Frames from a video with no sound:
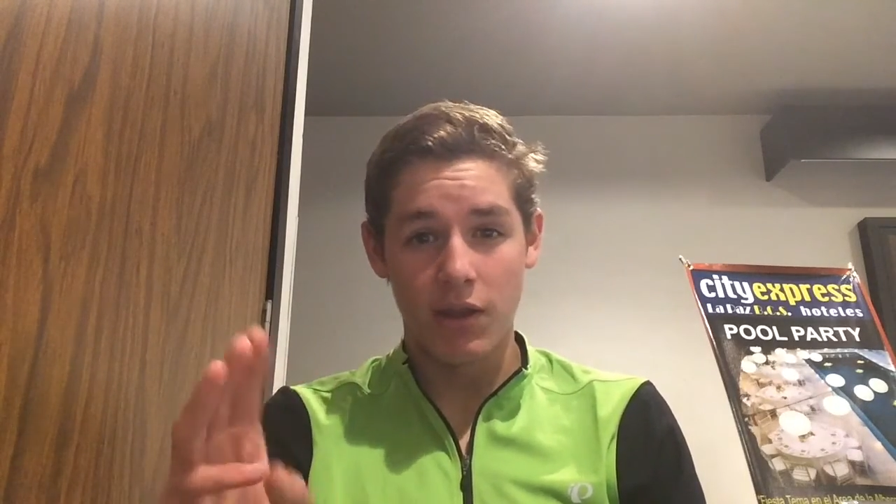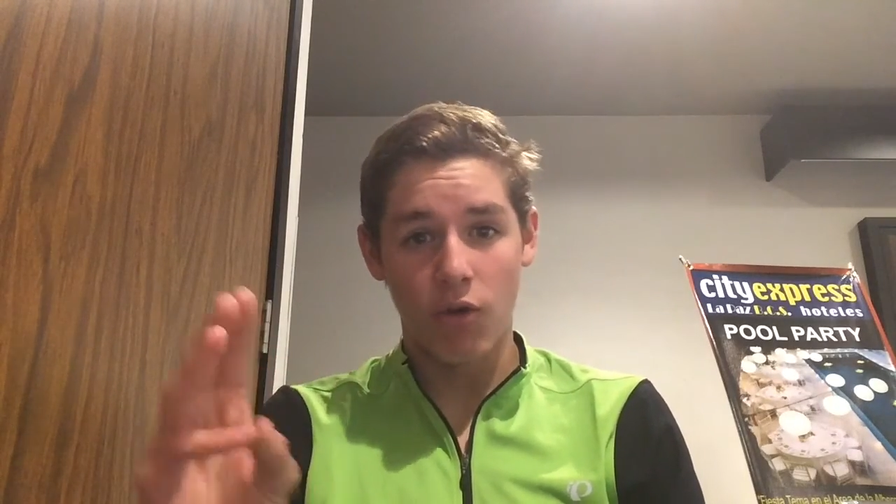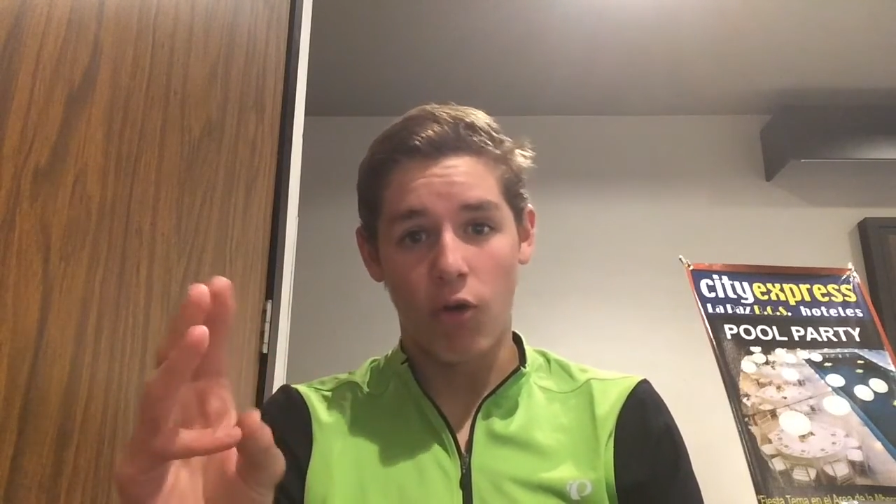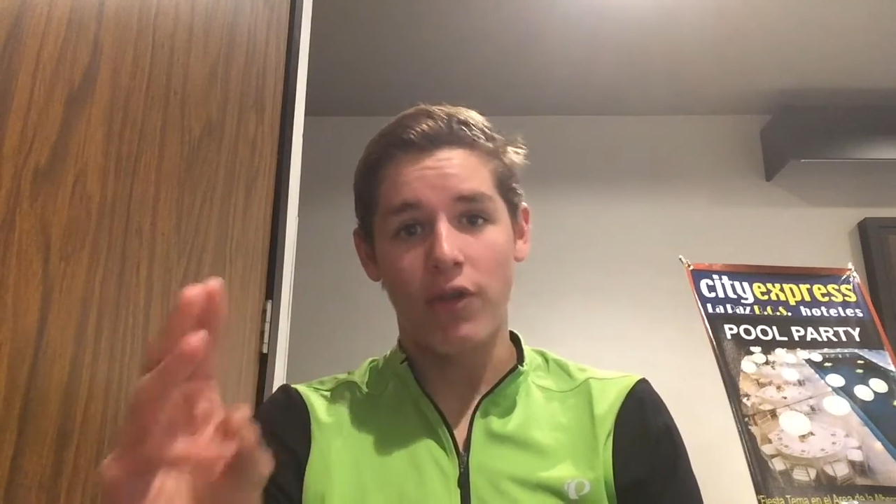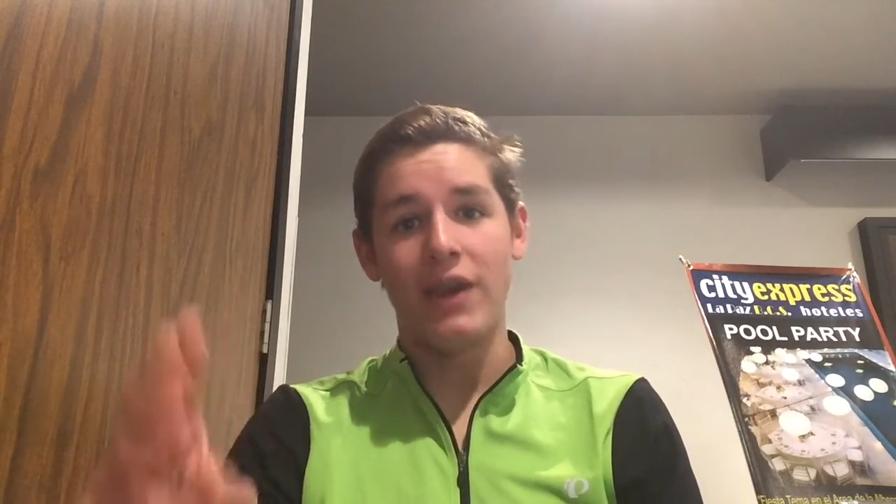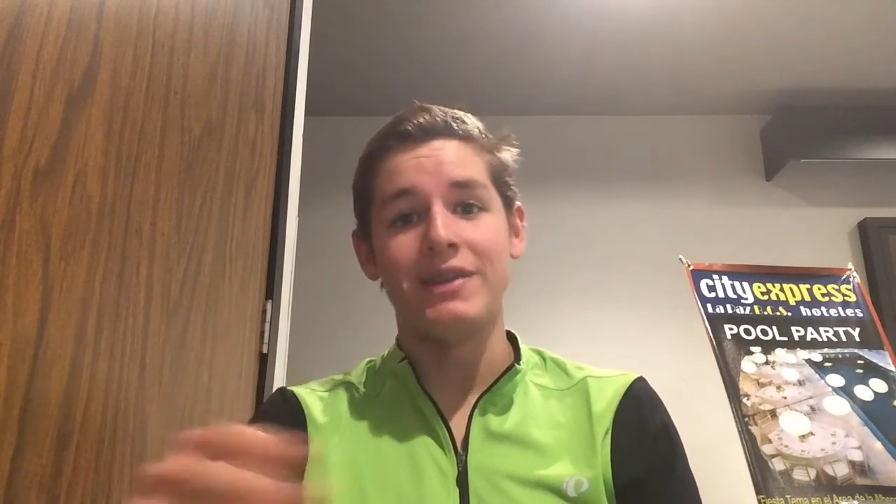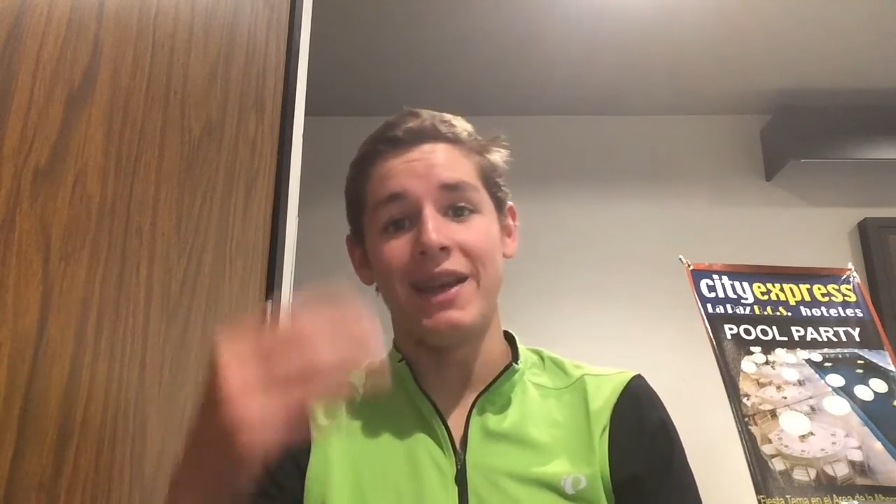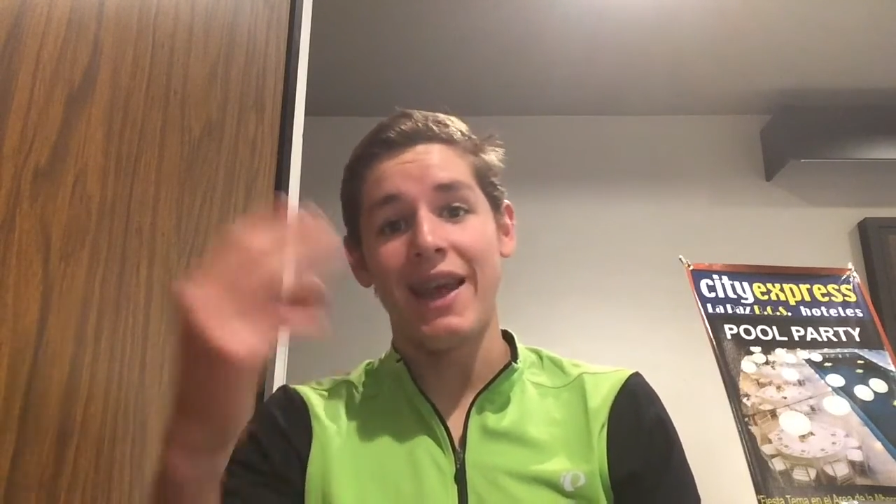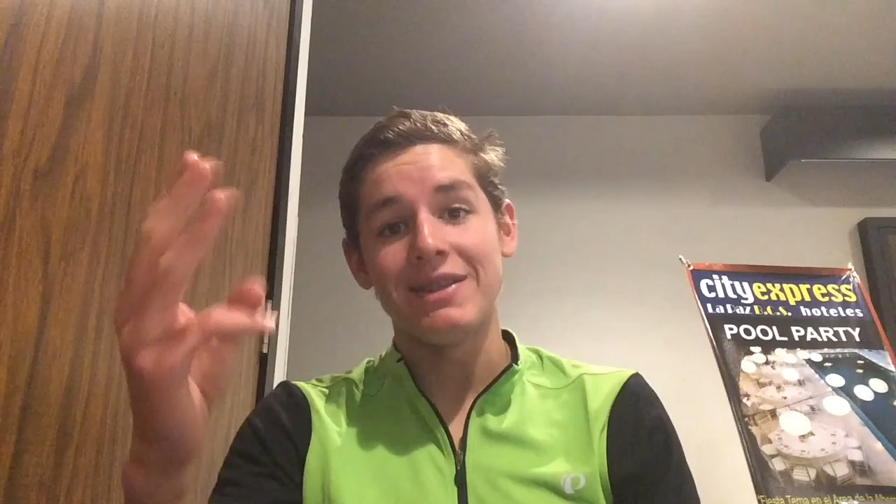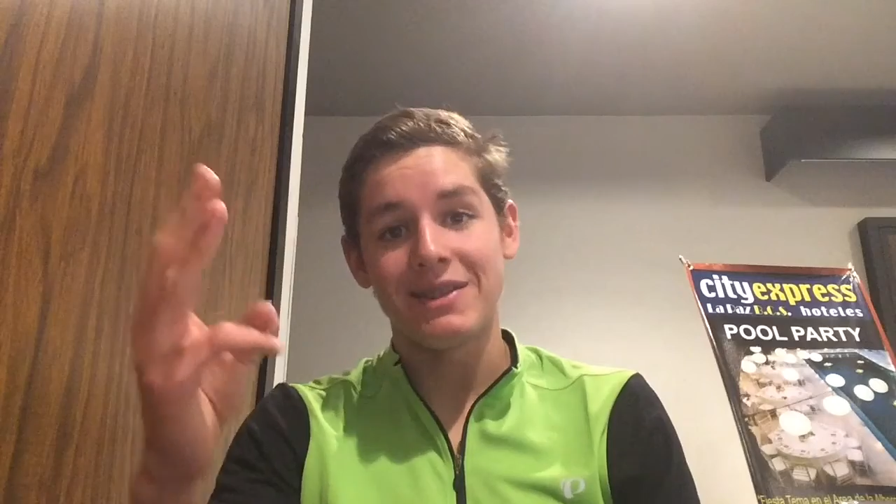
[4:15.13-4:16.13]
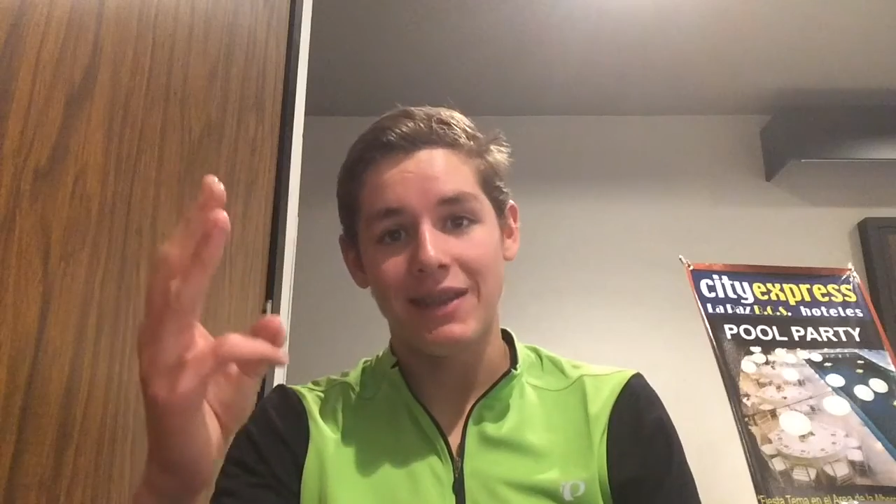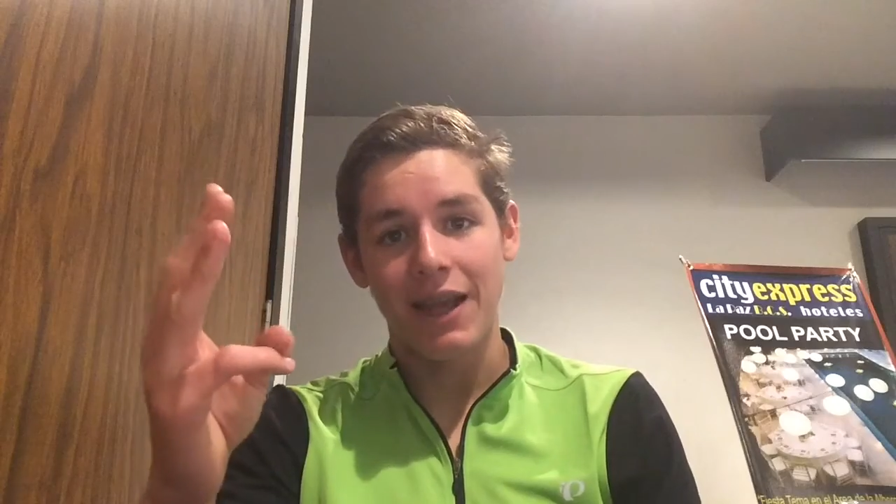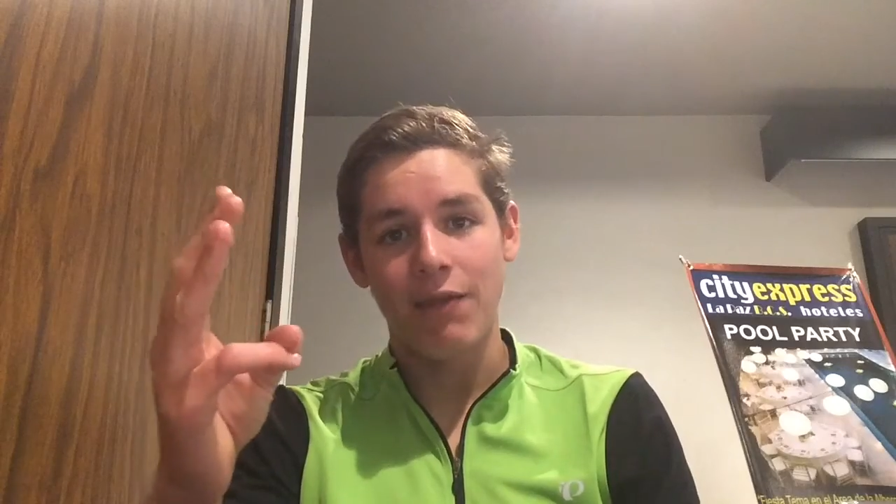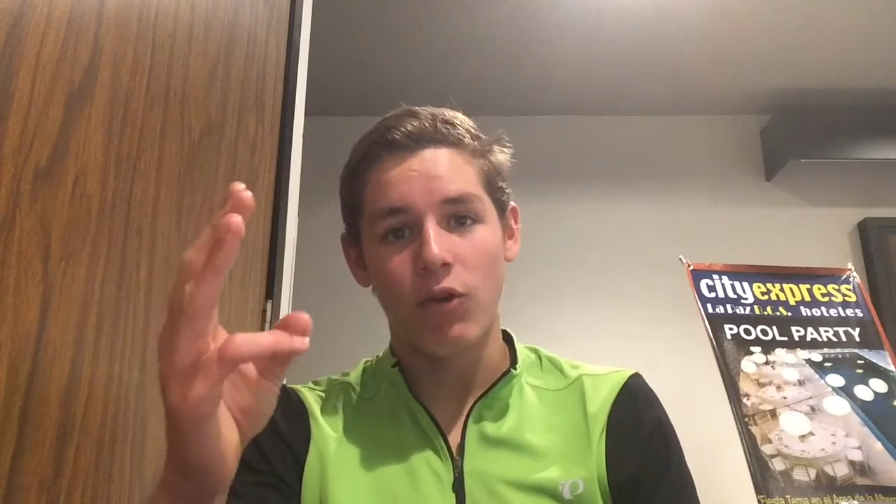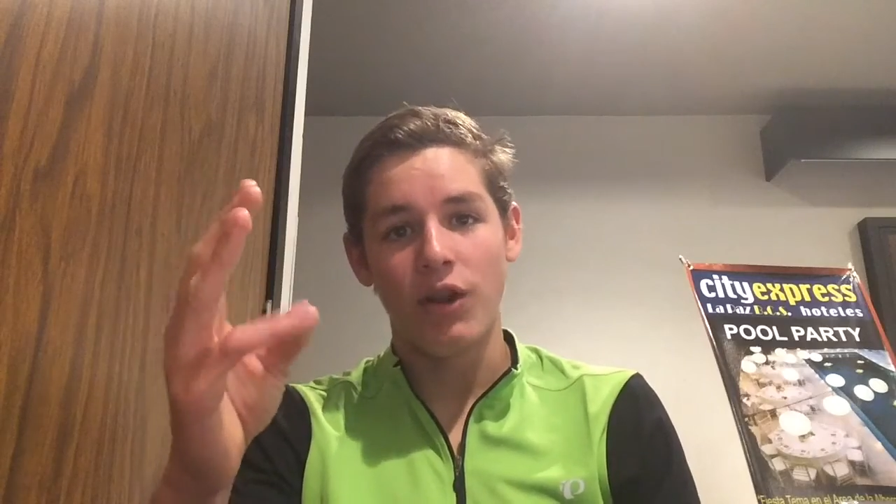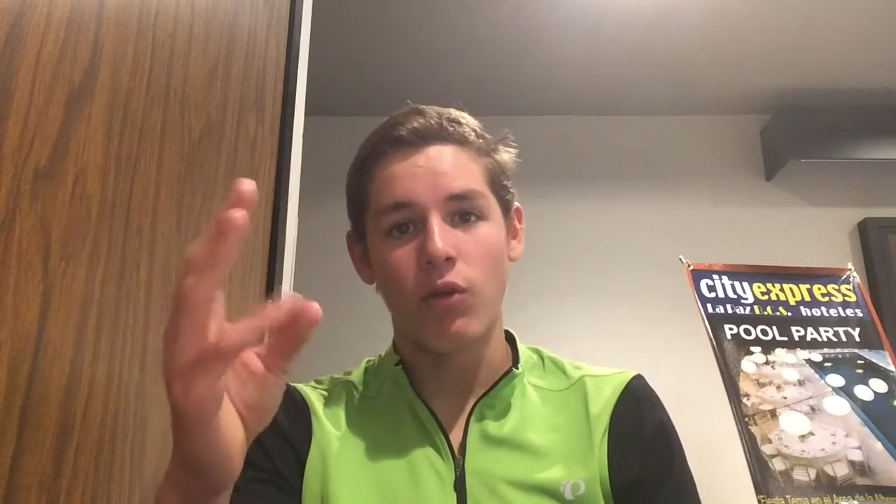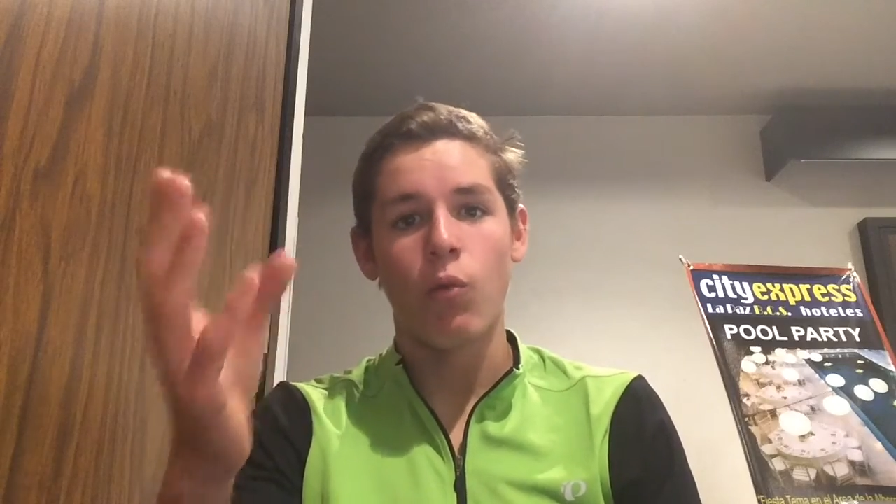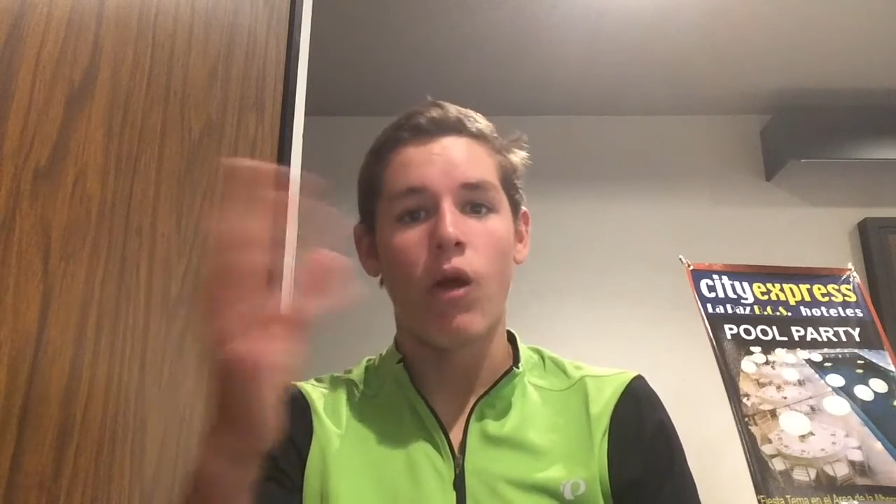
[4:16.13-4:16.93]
The North is against slavery,